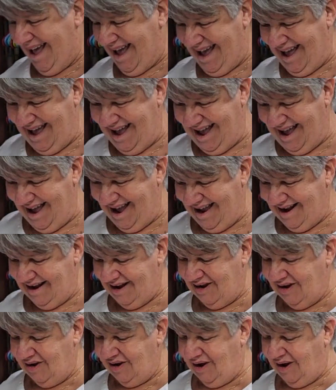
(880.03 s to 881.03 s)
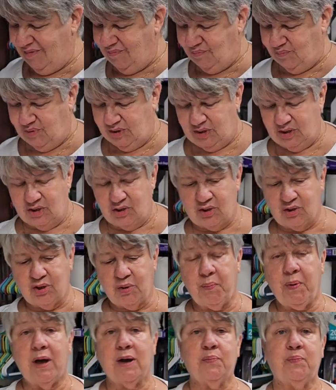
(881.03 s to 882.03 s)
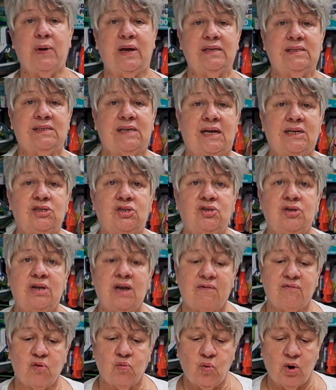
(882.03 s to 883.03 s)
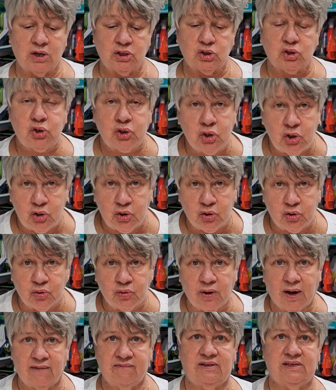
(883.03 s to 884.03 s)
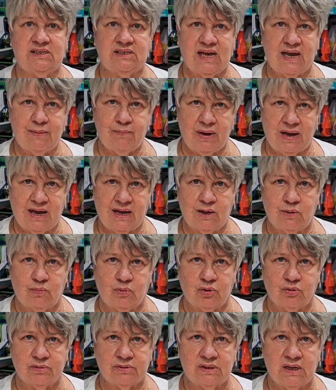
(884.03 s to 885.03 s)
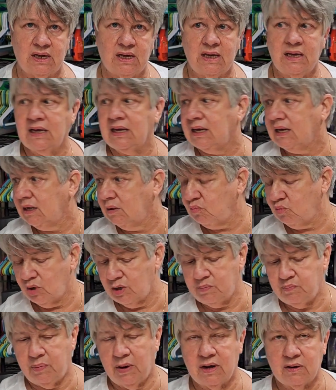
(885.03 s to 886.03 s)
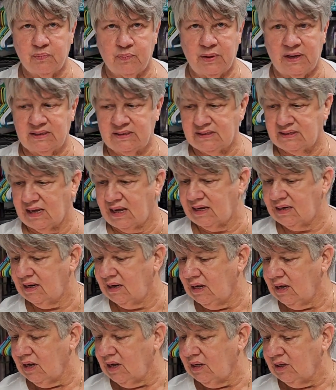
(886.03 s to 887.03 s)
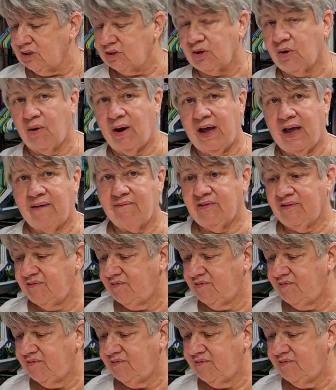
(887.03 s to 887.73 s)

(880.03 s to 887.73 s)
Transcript: And when you do the bunk bed sets, you never want two of the same animals in one bunk bed set. So I have a